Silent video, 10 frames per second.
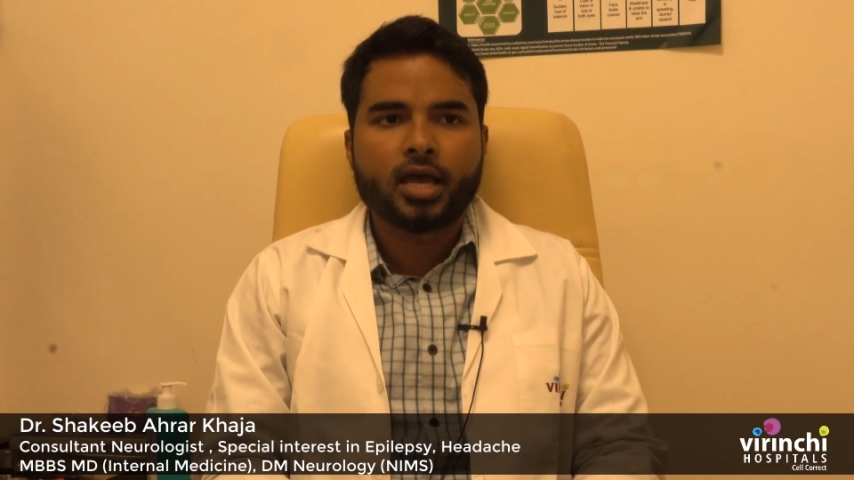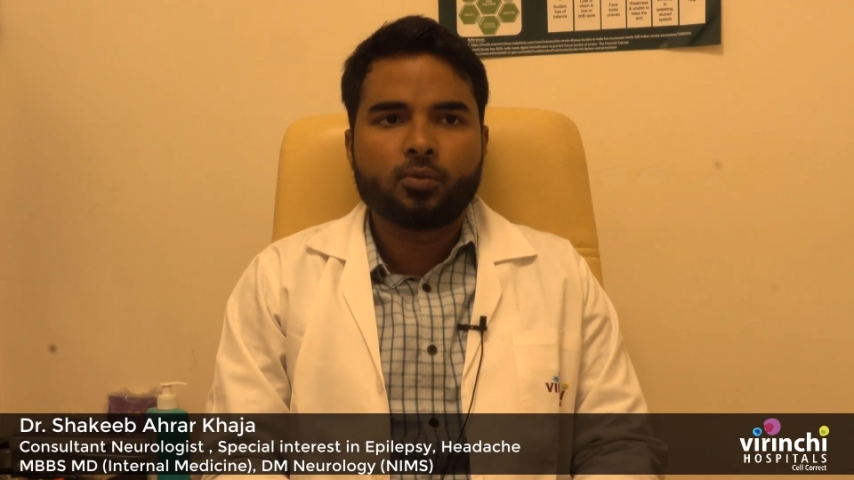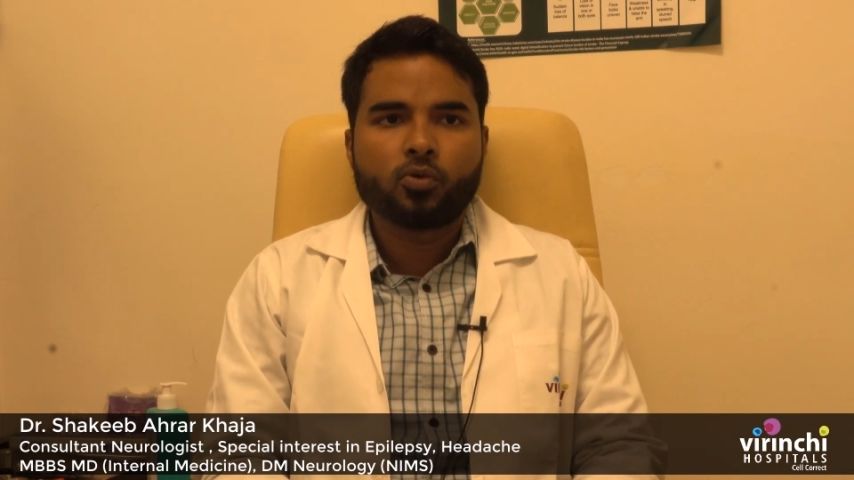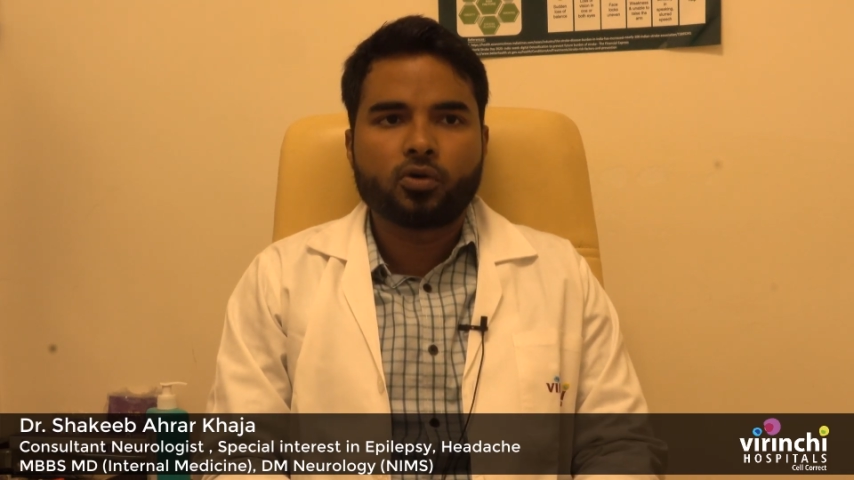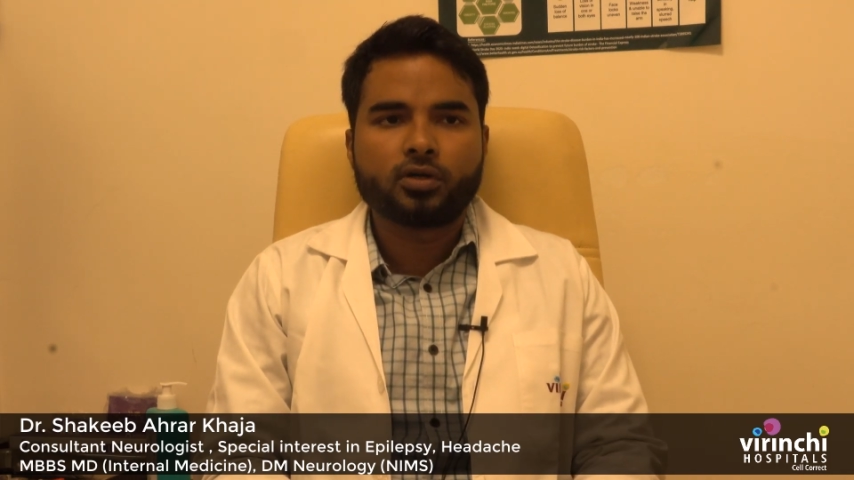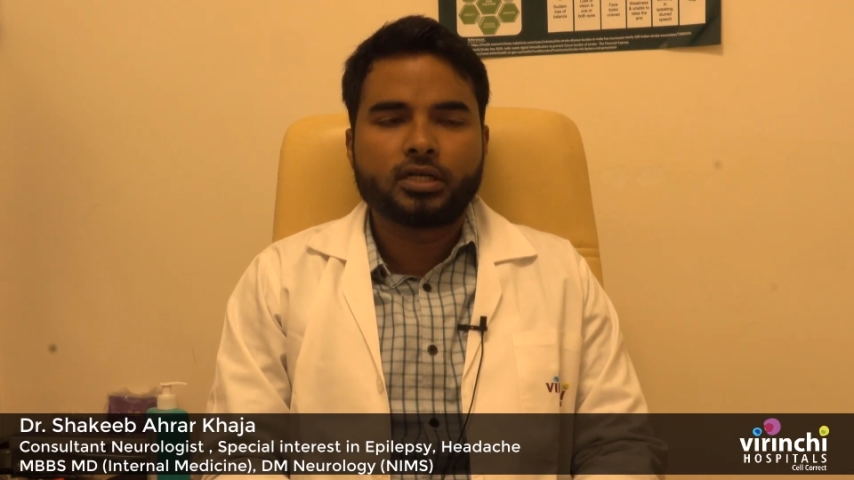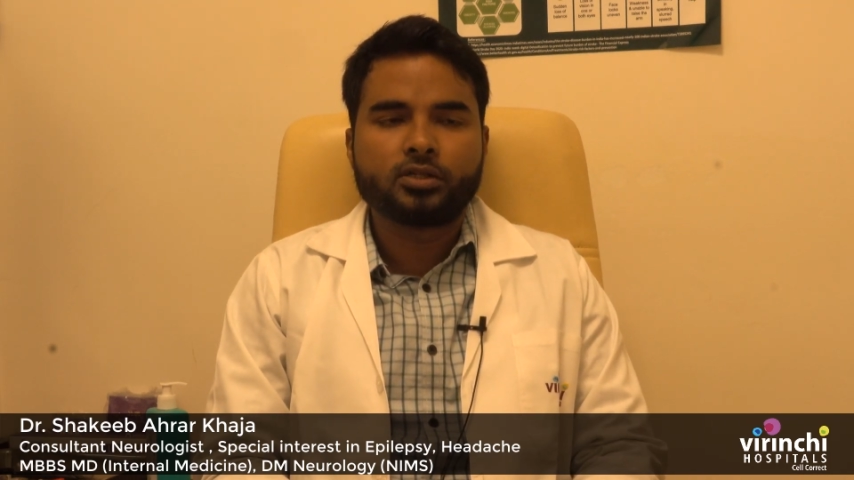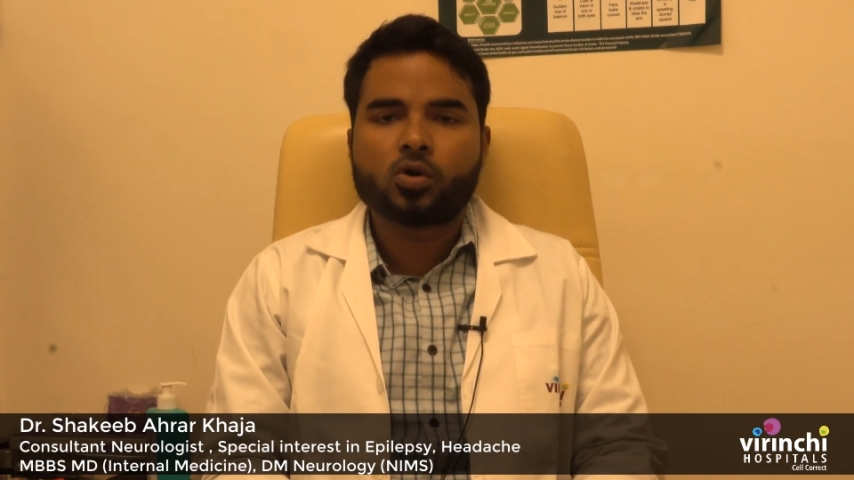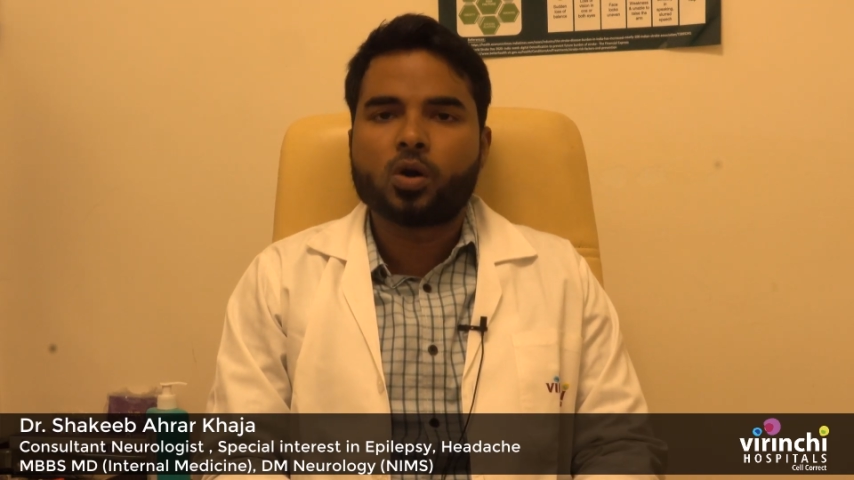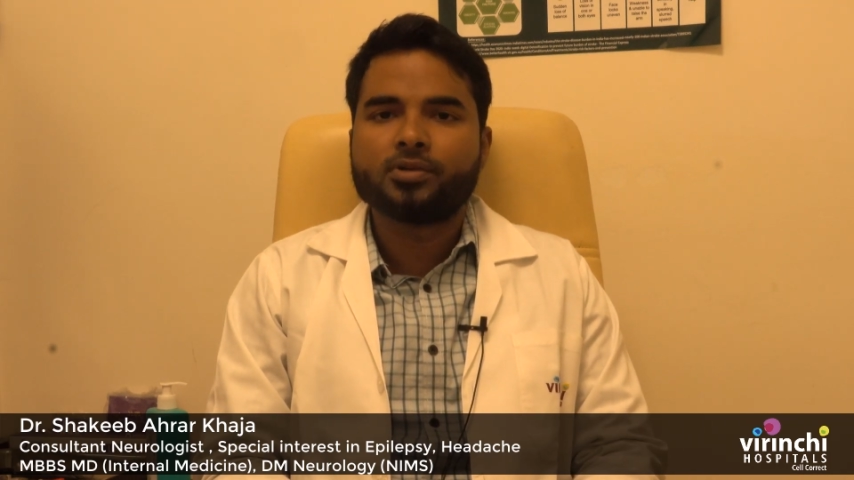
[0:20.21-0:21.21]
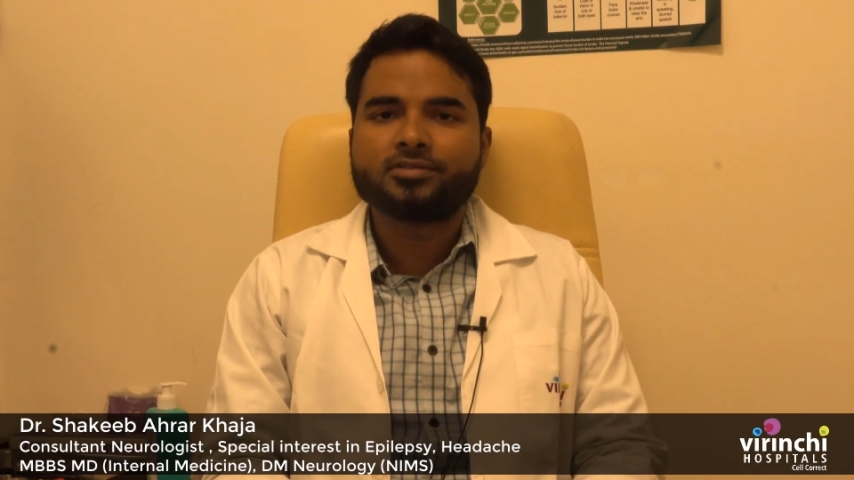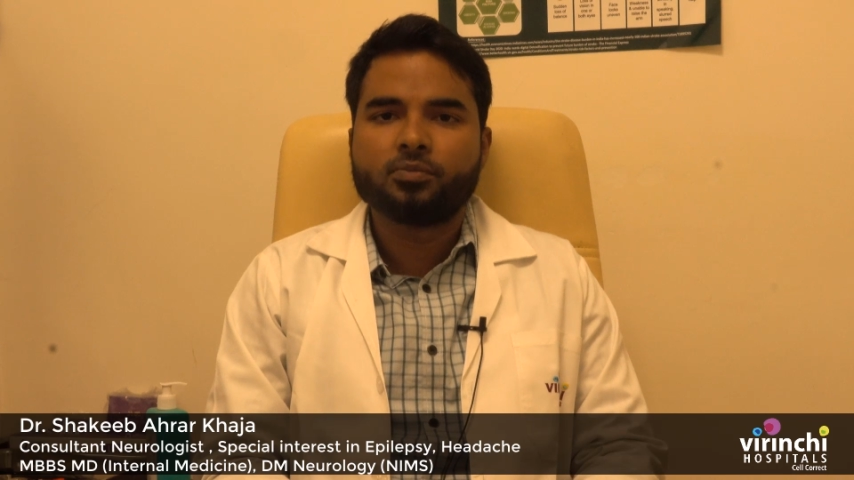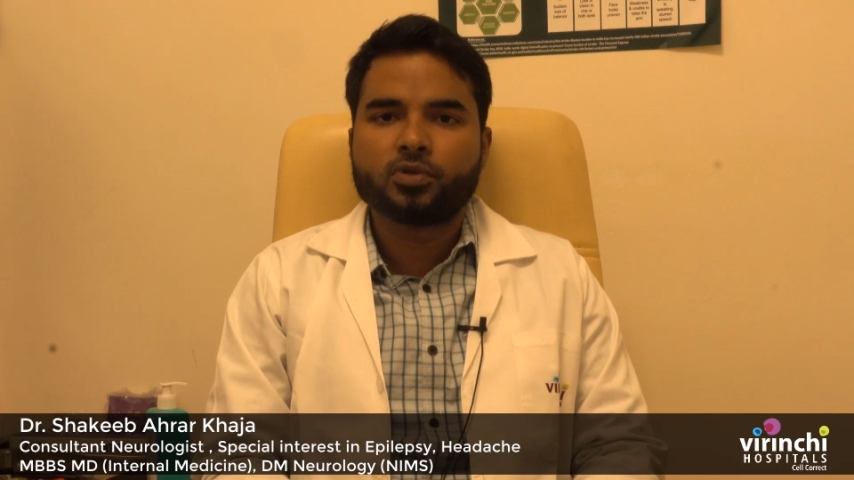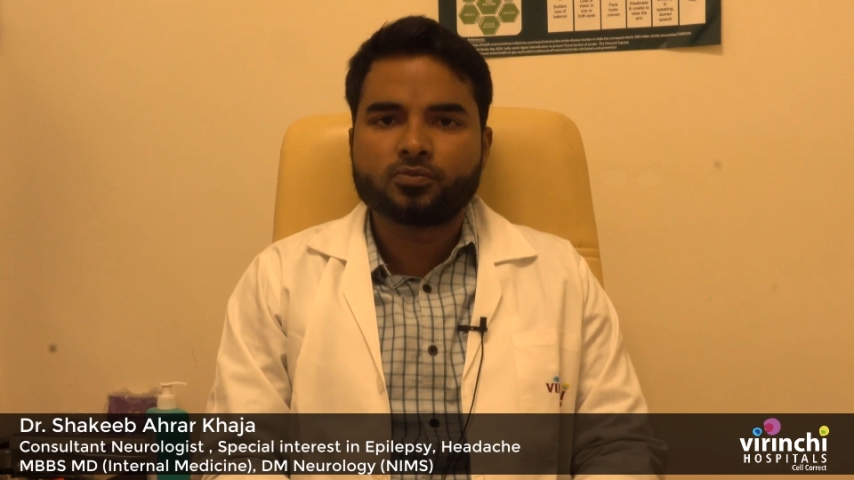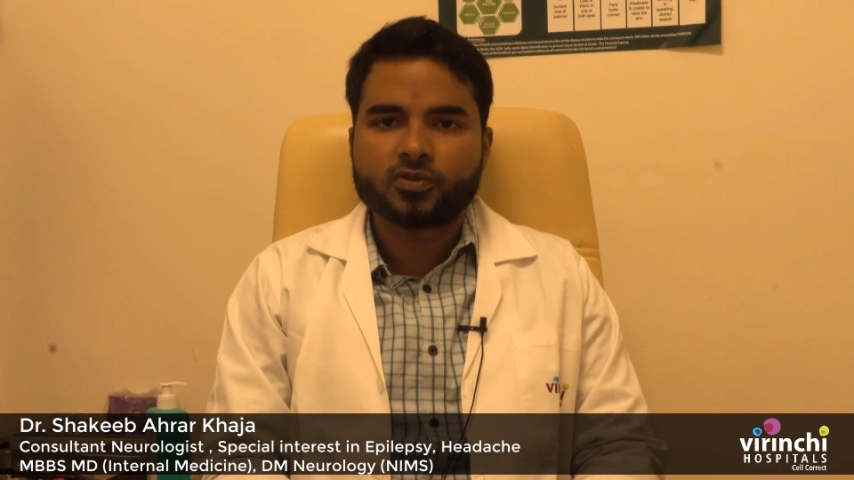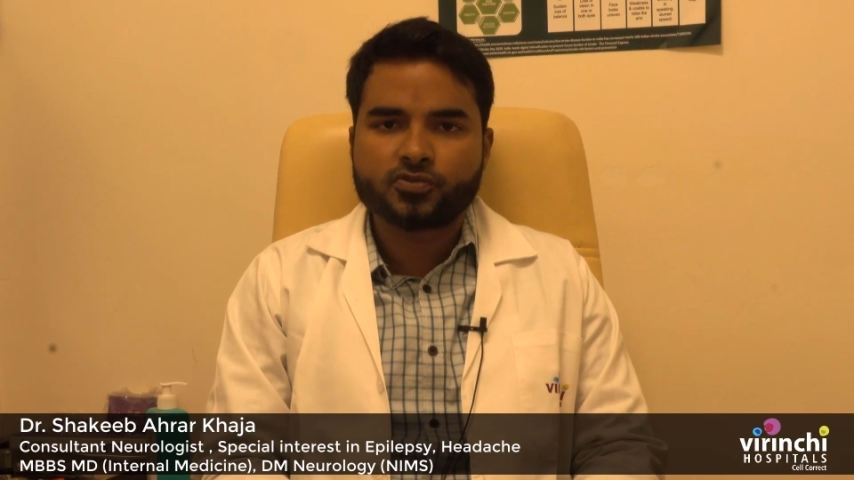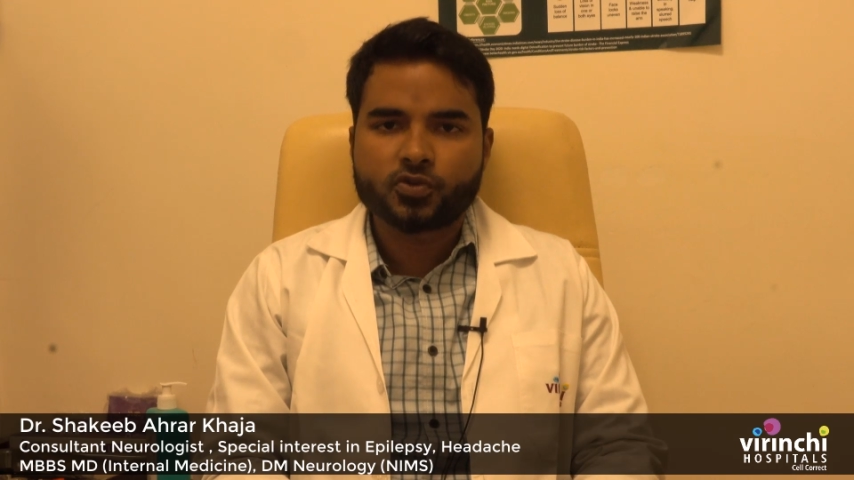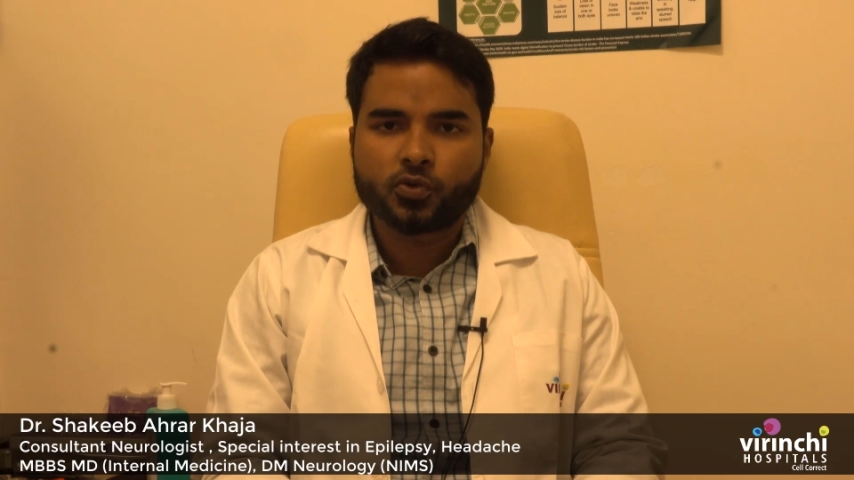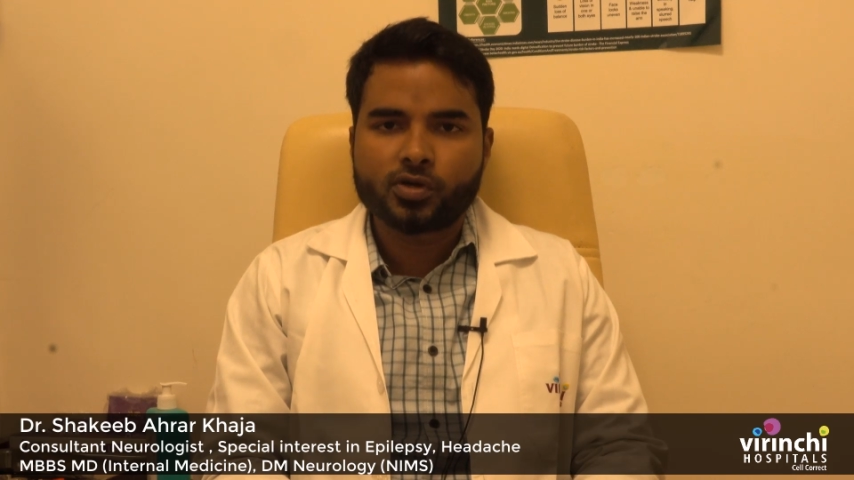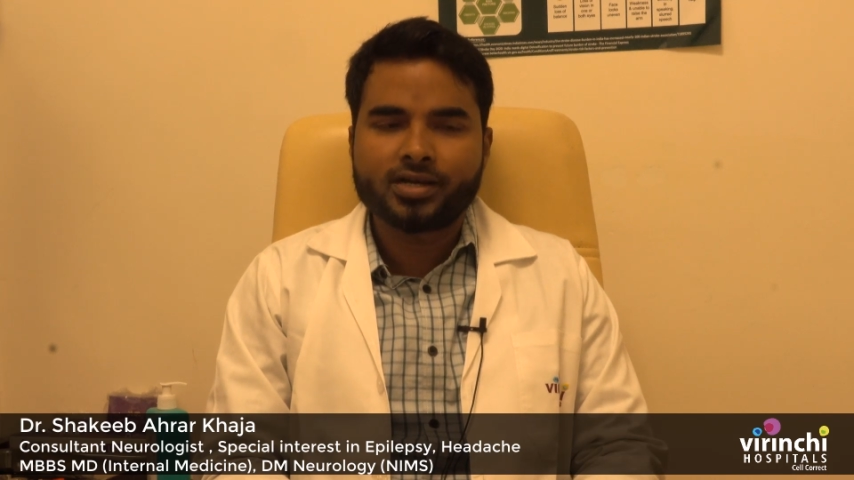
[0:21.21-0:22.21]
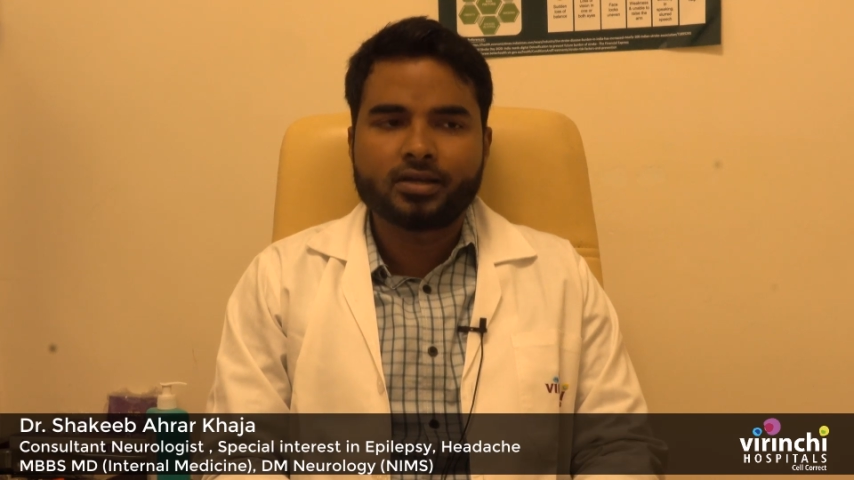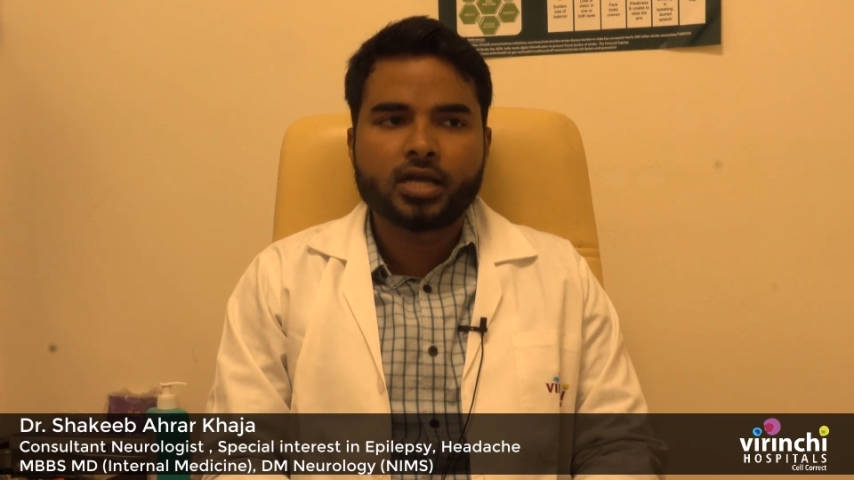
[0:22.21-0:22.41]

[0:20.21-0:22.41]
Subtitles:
about the common symptoms of stroke